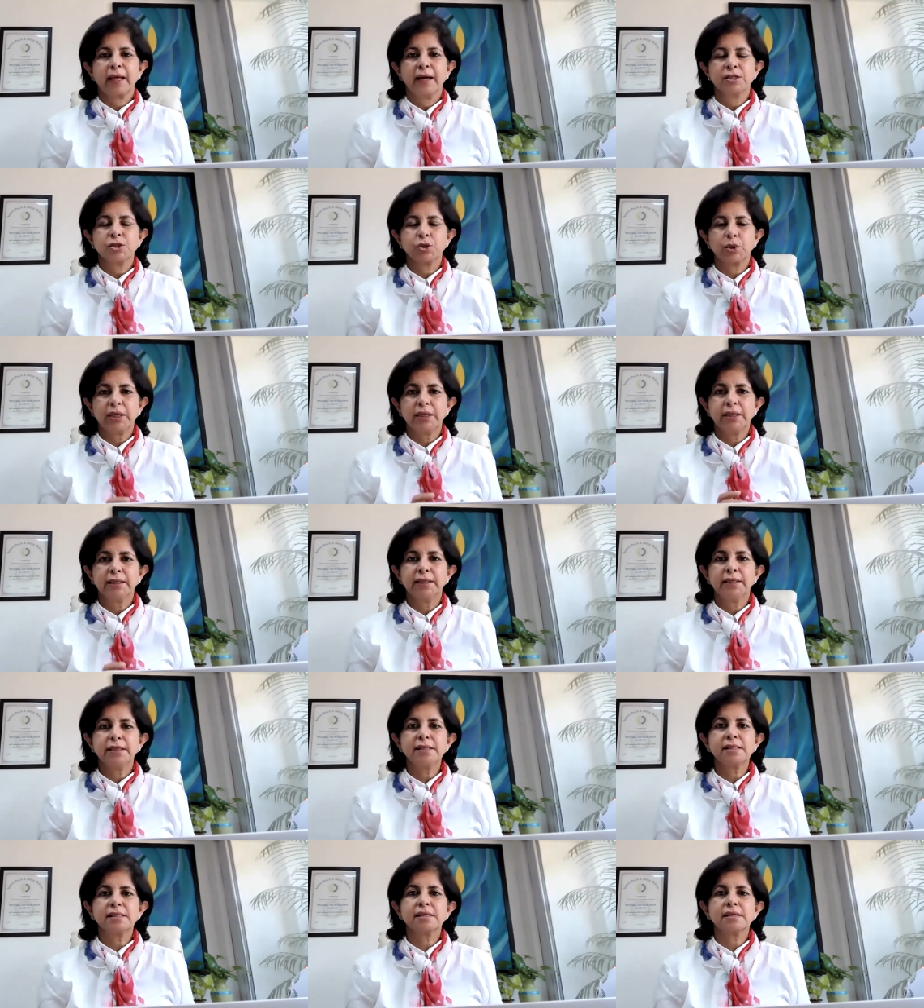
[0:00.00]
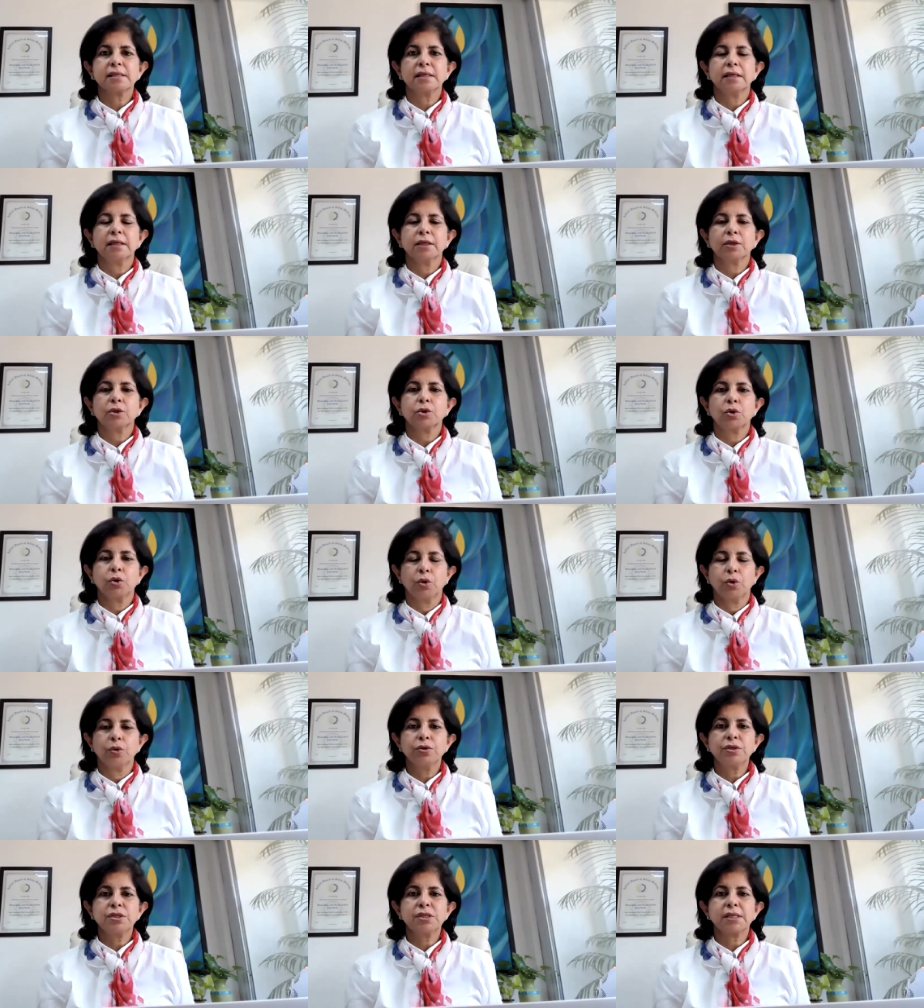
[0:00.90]
So in this
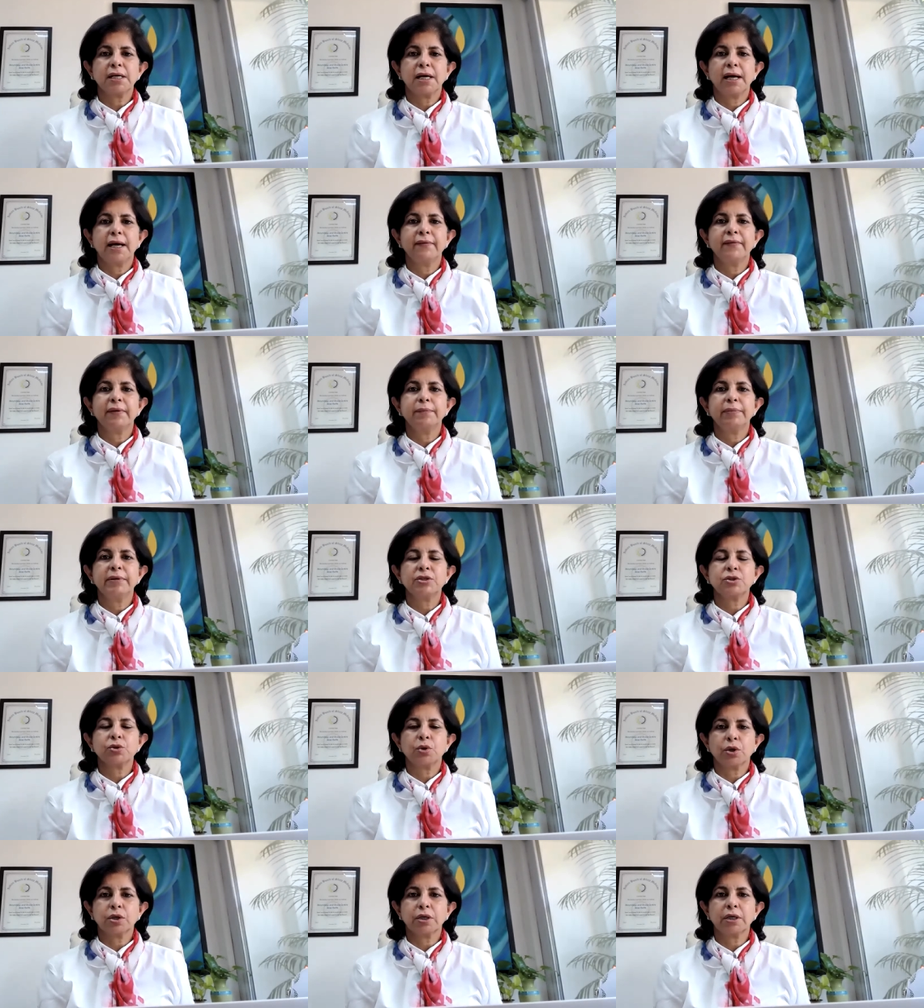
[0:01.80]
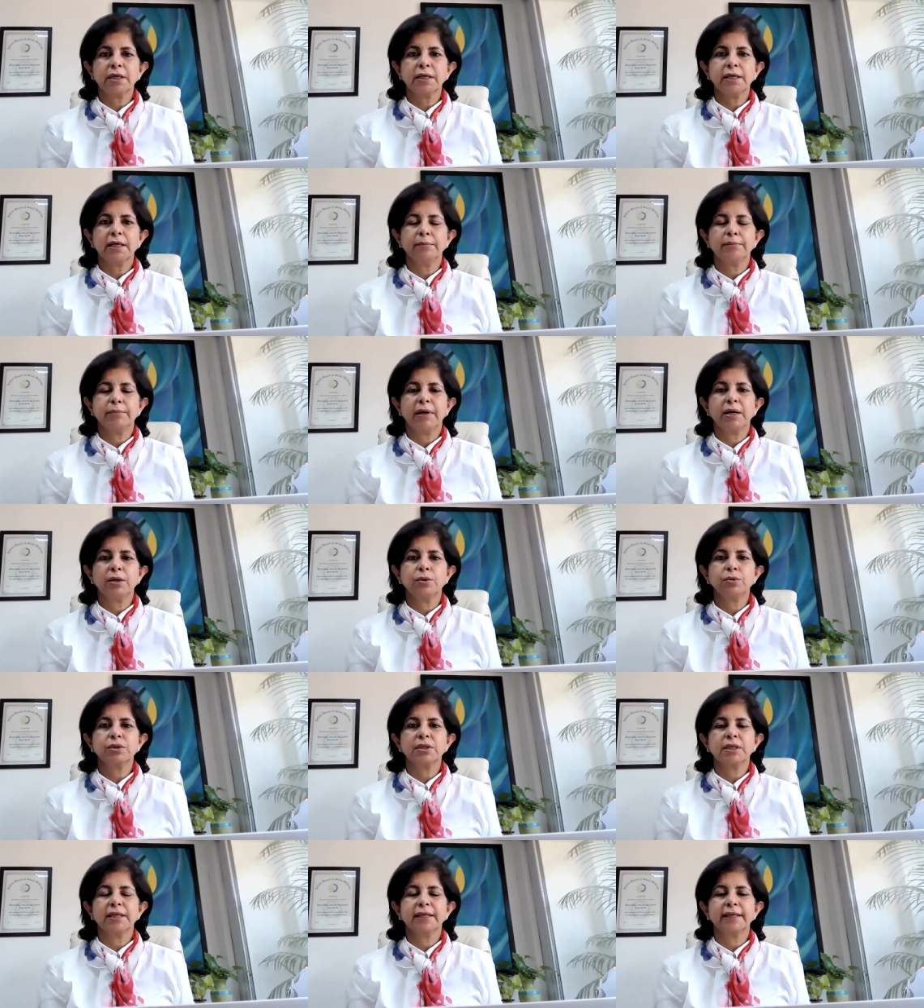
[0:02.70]
course, I will be talking
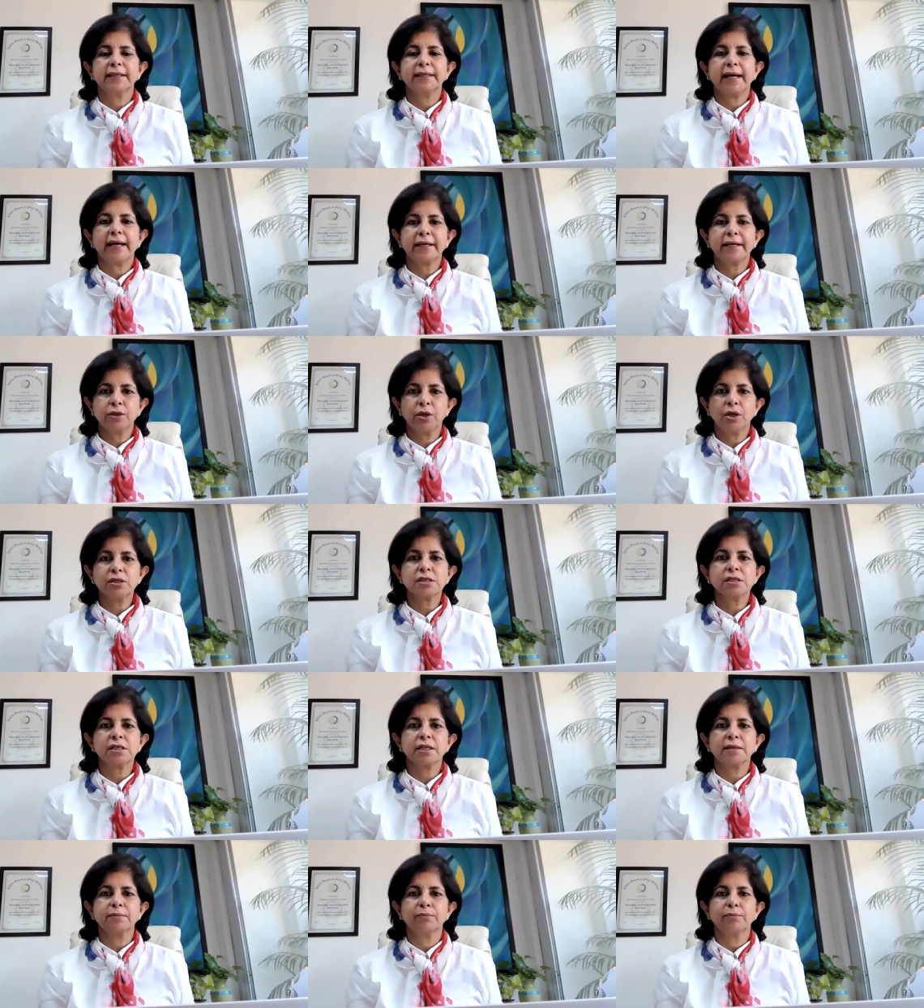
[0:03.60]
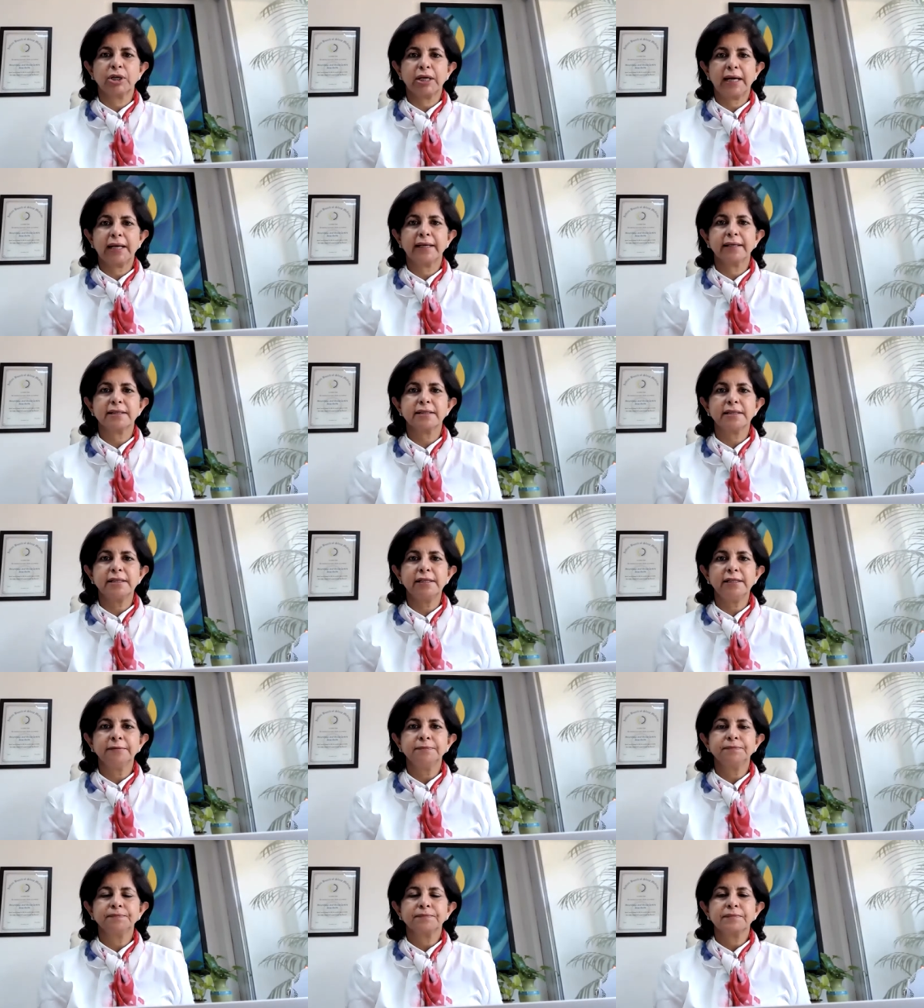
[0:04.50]
about a diagnostic modality,
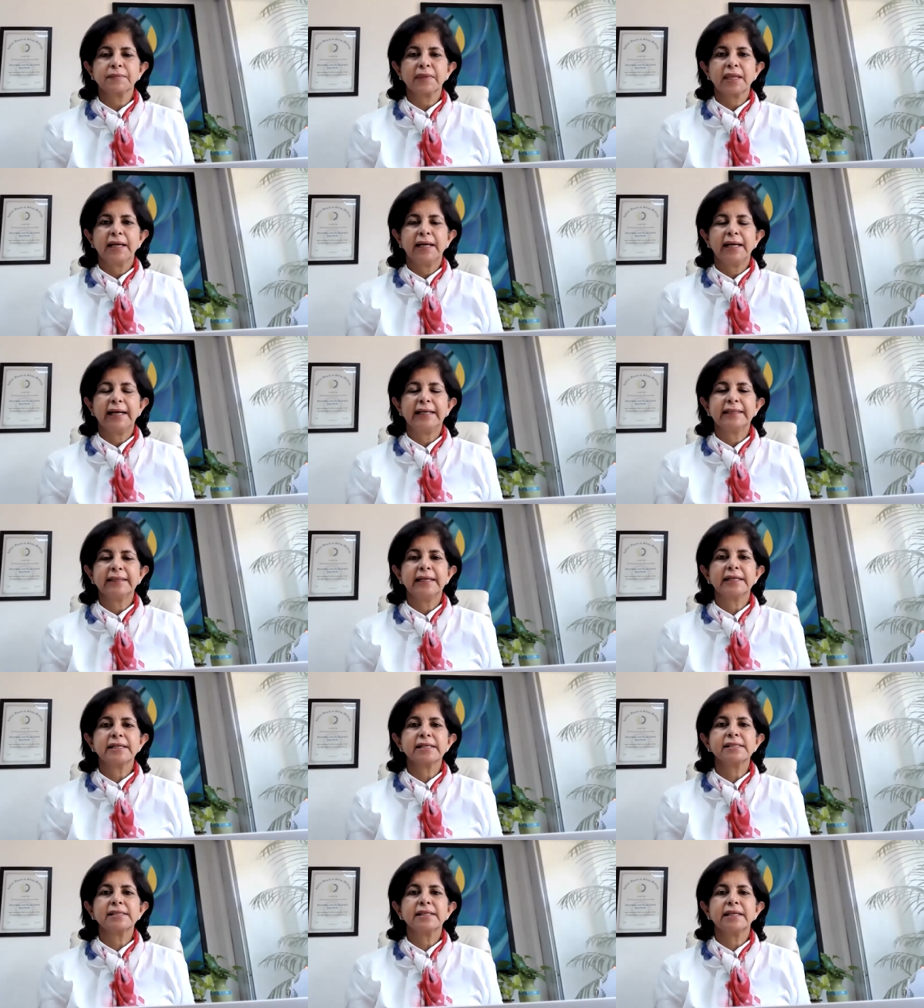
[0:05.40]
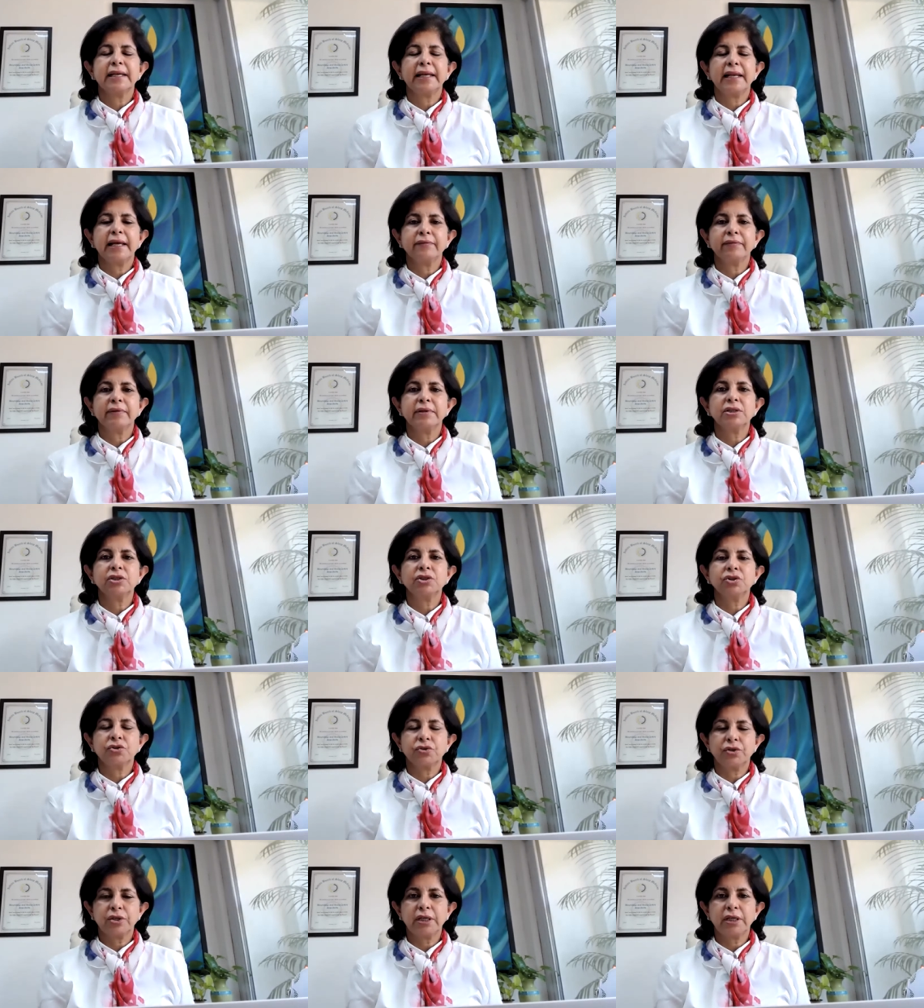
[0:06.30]
and that is the level
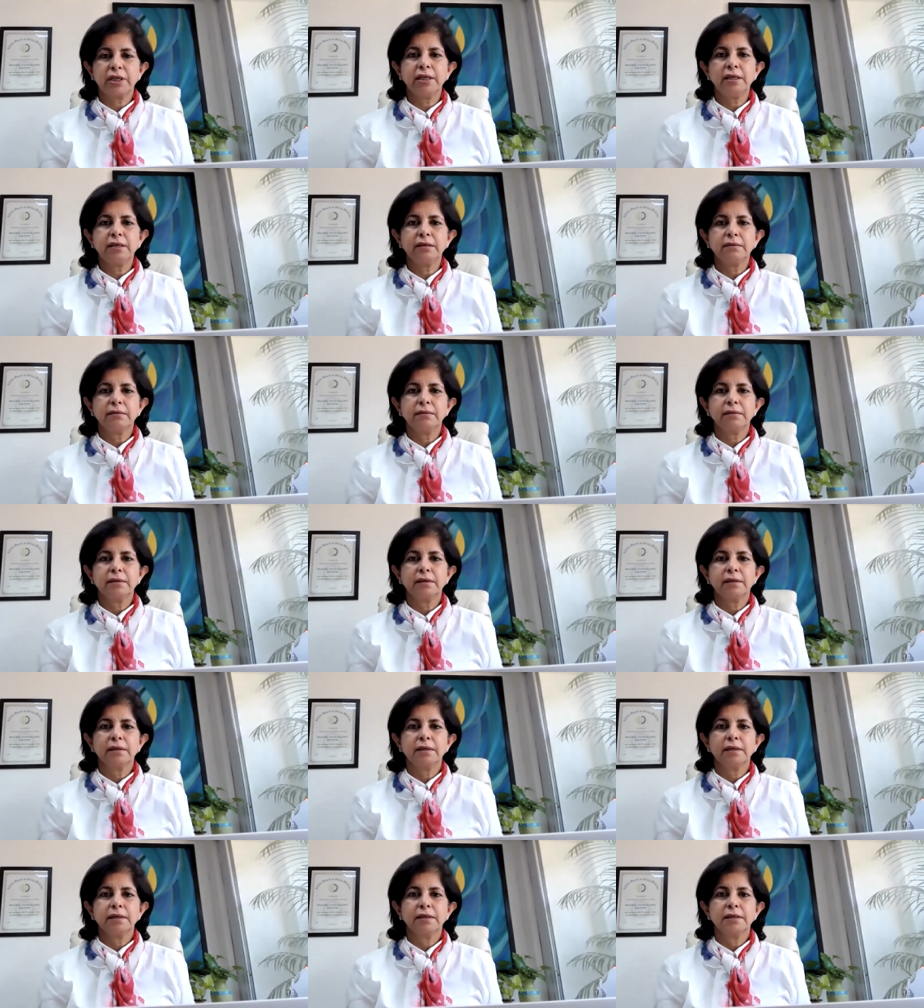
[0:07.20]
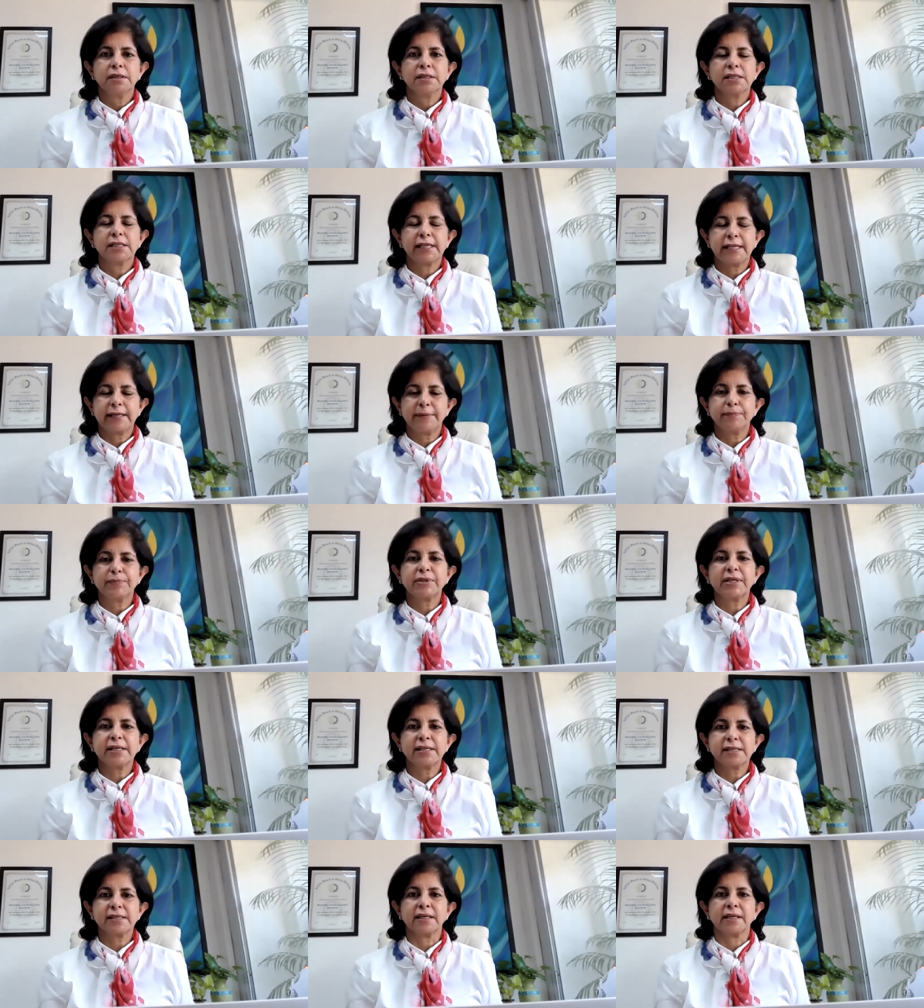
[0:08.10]
three sleep
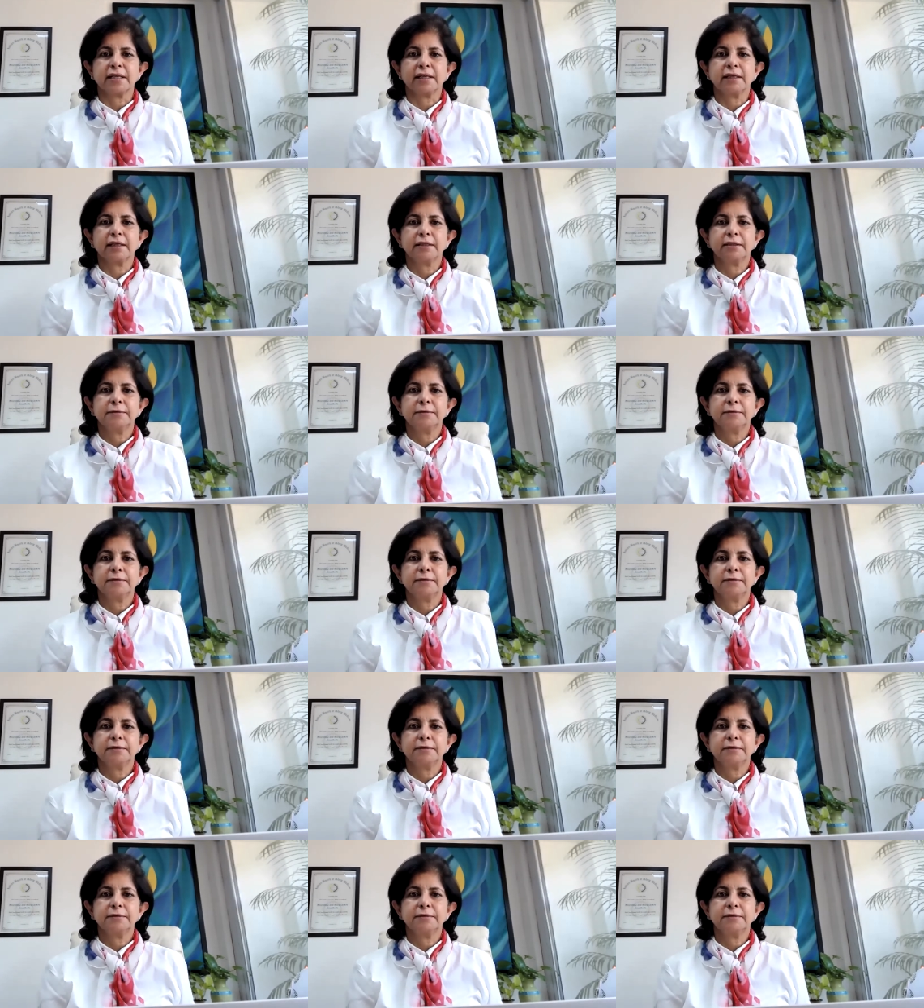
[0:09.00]
testing.